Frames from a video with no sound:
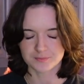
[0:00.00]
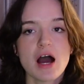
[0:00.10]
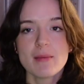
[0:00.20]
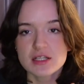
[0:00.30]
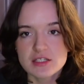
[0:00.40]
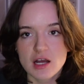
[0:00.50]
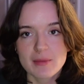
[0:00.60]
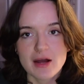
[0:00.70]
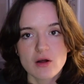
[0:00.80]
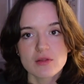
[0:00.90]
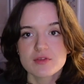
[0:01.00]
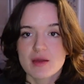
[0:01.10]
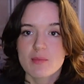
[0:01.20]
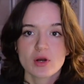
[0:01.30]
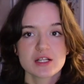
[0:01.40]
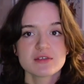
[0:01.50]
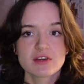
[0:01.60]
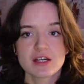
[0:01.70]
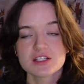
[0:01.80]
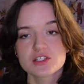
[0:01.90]
I'm gonna talk about the importance of
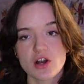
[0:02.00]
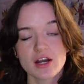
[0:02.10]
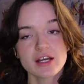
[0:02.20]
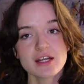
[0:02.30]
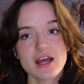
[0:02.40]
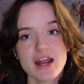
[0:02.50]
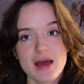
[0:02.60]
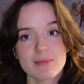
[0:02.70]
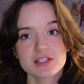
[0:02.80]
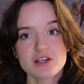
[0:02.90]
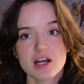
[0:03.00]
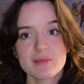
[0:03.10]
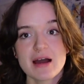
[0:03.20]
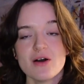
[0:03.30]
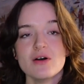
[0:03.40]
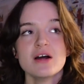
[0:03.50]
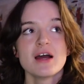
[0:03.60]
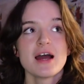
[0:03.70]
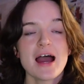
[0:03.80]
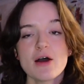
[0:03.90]
getting started and I'm gonna talk about
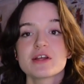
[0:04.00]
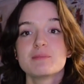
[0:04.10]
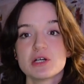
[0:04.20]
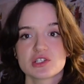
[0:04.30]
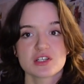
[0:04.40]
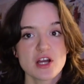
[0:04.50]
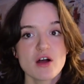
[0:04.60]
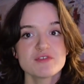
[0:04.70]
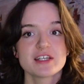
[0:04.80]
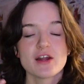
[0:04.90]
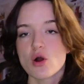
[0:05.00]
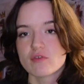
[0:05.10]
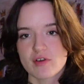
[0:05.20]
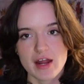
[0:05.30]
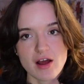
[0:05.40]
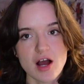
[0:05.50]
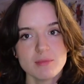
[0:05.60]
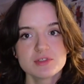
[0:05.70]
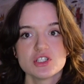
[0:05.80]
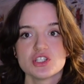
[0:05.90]
how to push yourself to get over that
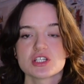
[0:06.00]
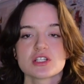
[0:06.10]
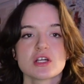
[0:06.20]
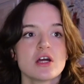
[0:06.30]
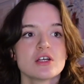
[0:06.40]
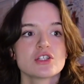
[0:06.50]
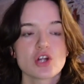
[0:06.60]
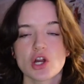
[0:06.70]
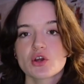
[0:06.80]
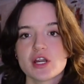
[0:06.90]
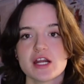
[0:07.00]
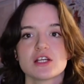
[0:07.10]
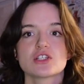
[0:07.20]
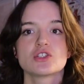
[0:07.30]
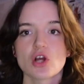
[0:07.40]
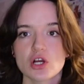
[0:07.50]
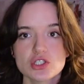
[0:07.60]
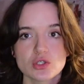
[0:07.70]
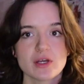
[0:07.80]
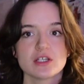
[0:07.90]
hump to just start creating, start
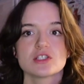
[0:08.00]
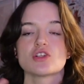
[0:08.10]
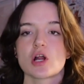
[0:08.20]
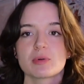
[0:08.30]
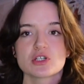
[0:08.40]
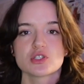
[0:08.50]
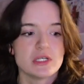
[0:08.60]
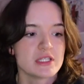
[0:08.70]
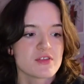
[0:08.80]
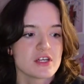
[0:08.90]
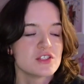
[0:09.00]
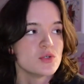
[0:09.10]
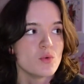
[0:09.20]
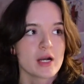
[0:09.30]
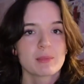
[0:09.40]
doing, start pursuing the things you wanna